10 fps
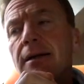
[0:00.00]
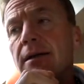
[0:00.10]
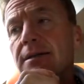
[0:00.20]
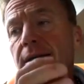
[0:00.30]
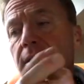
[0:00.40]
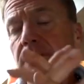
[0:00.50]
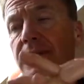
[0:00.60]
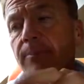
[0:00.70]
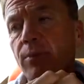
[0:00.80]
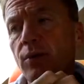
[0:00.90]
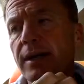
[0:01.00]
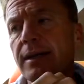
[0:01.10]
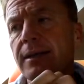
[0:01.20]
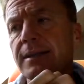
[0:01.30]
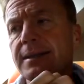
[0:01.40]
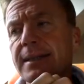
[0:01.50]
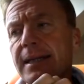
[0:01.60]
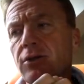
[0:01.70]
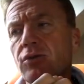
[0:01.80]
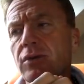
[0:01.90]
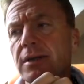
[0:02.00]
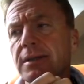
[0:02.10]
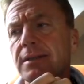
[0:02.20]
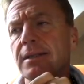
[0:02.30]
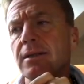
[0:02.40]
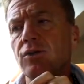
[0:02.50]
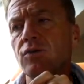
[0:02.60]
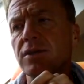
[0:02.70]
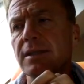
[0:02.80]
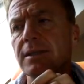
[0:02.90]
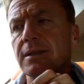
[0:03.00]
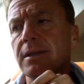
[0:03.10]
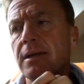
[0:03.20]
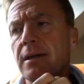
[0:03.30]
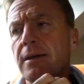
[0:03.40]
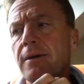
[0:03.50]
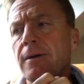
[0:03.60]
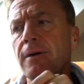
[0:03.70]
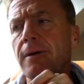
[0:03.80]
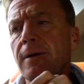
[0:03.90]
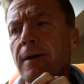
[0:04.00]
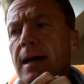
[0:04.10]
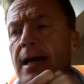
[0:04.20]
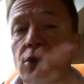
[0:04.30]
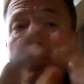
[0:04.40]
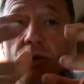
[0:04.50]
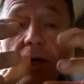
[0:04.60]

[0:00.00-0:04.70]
uh, supported and sent to these uh, users. So